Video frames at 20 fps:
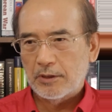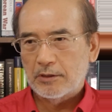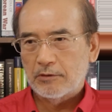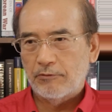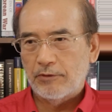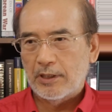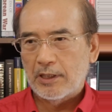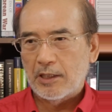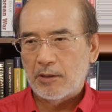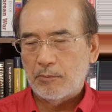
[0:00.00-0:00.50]
is a
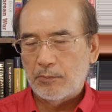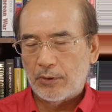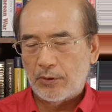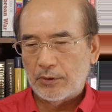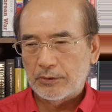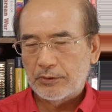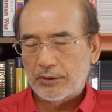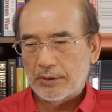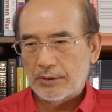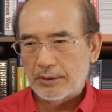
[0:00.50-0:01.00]
very
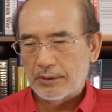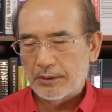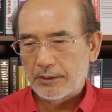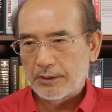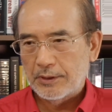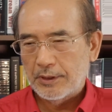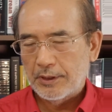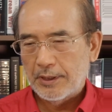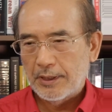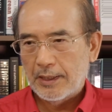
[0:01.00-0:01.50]

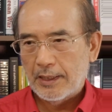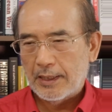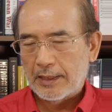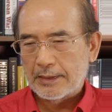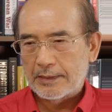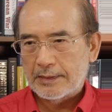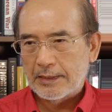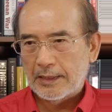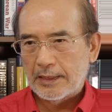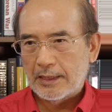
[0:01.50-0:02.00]
important
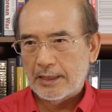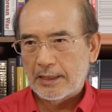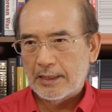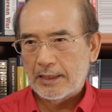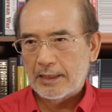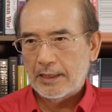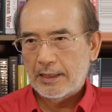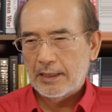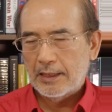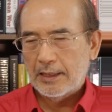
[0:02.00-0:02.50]

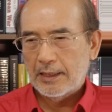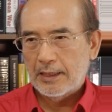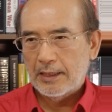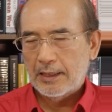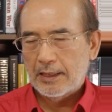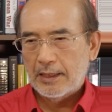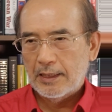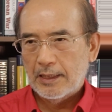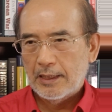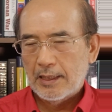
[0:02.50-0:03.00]
city
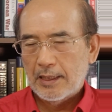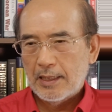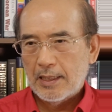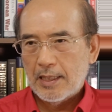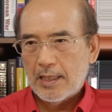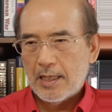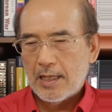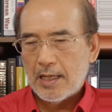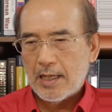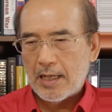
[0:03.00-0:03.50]

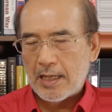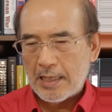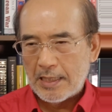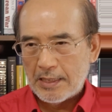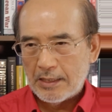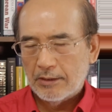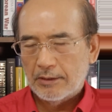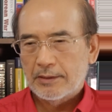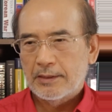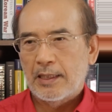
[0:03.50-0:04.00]

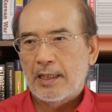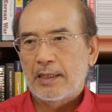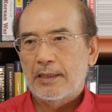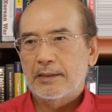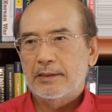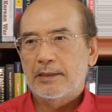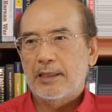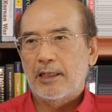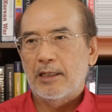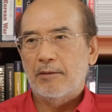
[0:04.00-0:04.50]
in the
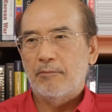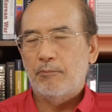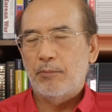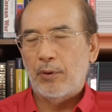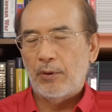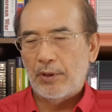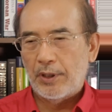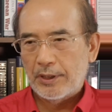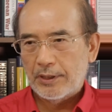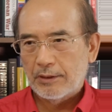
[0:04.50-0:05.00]
sense that
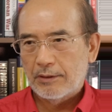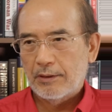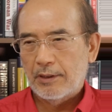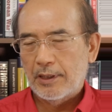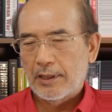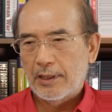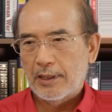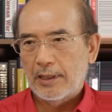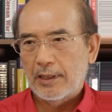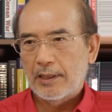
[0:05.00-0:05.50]

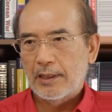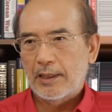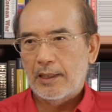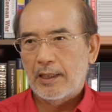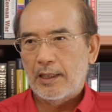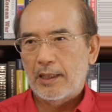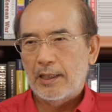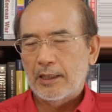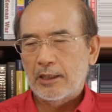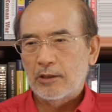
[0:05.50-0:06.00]
politically,
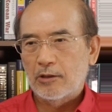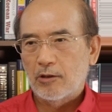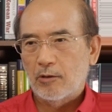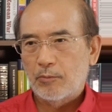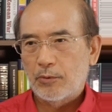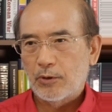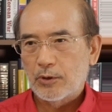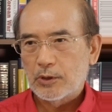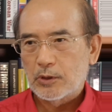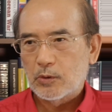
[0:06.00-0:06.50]
in the
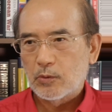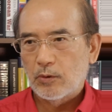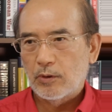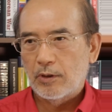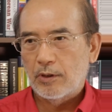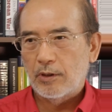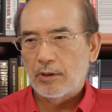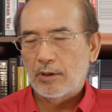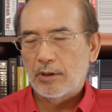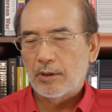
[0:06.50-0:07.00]

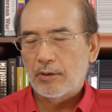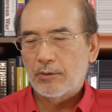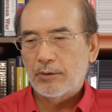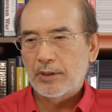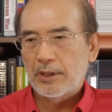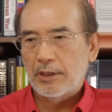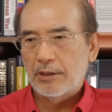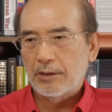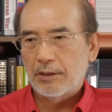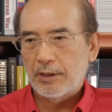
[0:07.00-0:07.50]
post-war
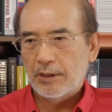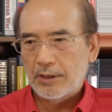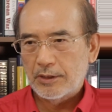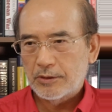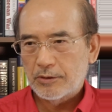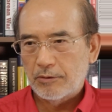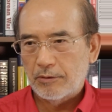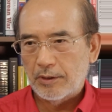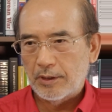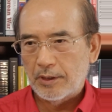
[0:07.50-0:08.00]
Korean
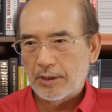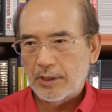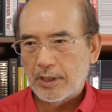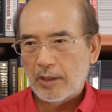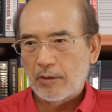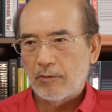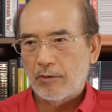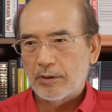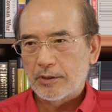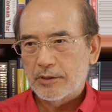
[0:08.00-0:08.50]
history,
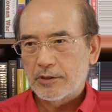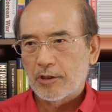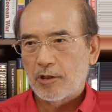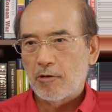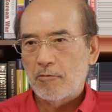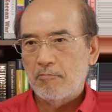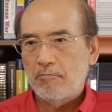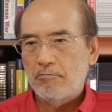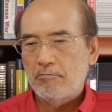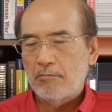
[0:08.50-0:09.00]
there were
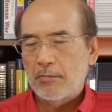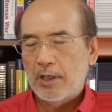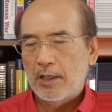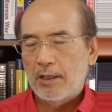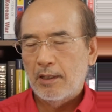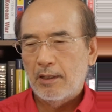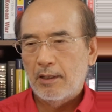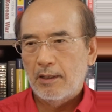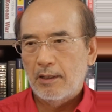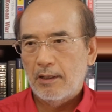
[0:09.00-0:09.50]
some,
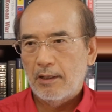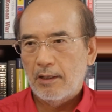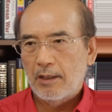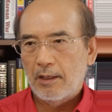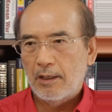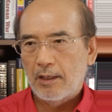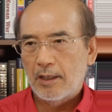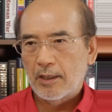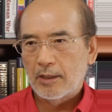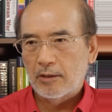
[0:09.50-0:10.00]

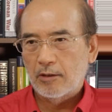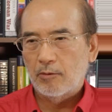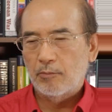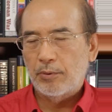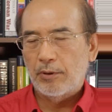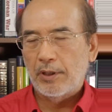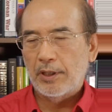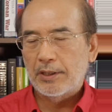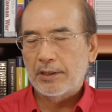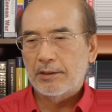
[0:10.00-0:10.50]

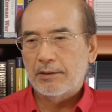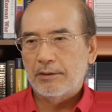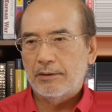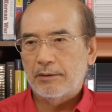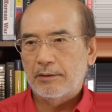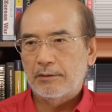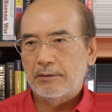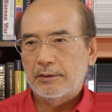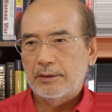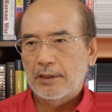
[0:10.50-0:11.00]

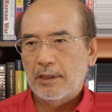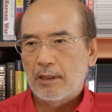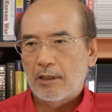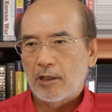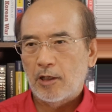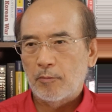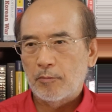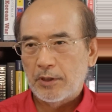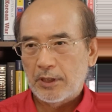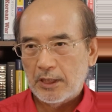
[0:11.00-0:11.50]
political
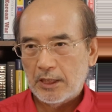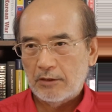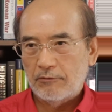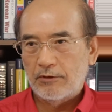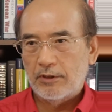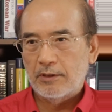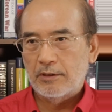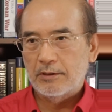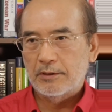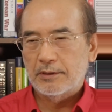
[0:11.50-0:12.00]

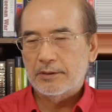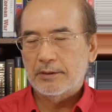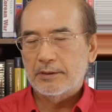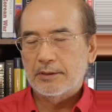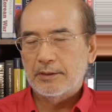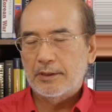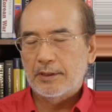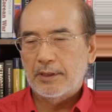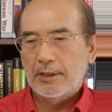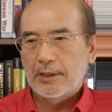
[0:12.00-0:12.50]
upheavals,
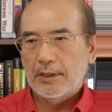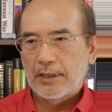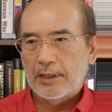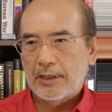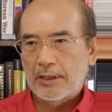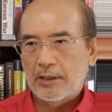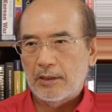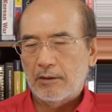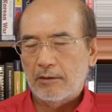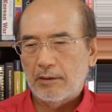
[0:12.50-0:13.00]

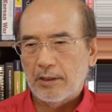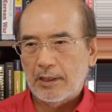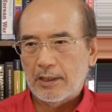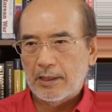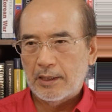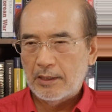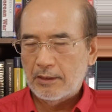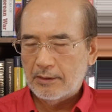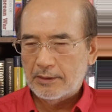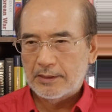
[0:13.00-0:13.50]
in
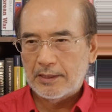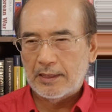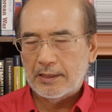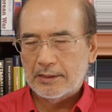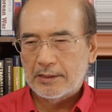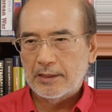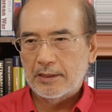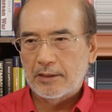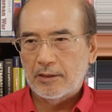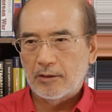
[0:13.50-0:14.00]
a
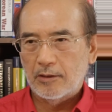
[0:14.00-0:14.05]
sense,